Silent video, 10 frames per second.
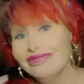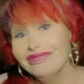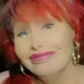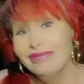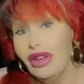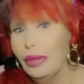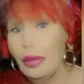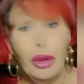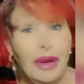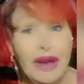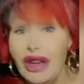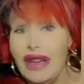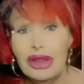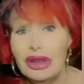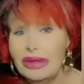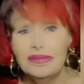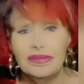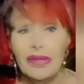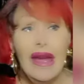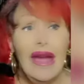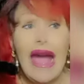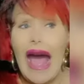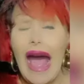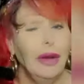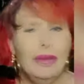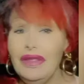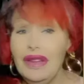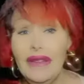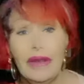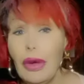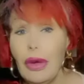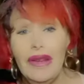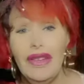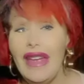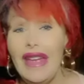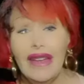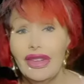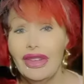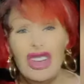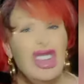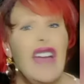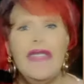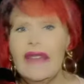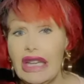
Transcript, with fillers: She's bordering on evil. I don't believe anything the woman says. Nothing.